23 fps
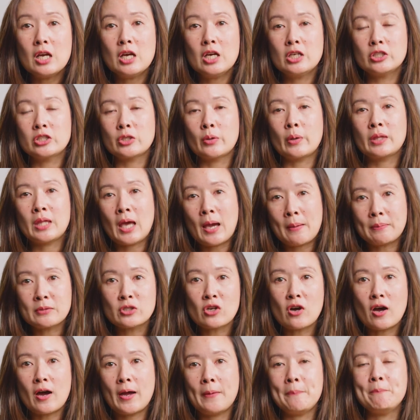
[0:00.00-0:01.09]
So at that
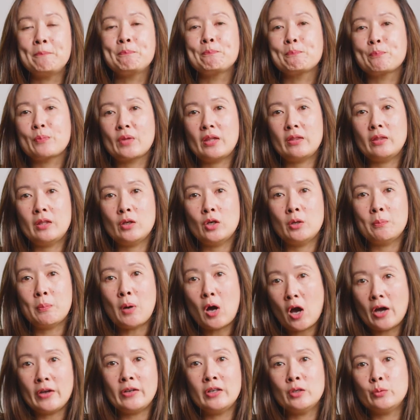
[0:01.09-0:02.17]
time, the
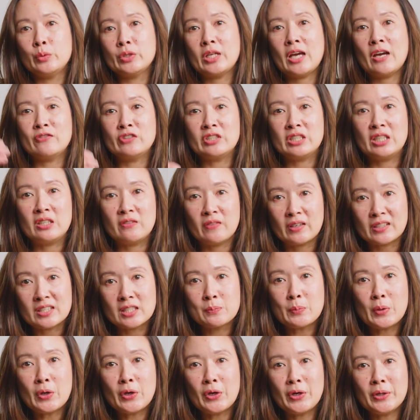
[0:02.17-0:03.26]
partner would have to give us
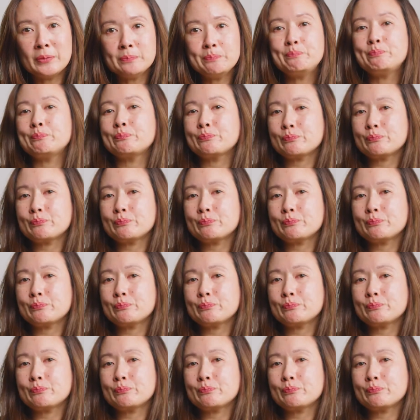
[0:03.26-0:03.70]
sperm.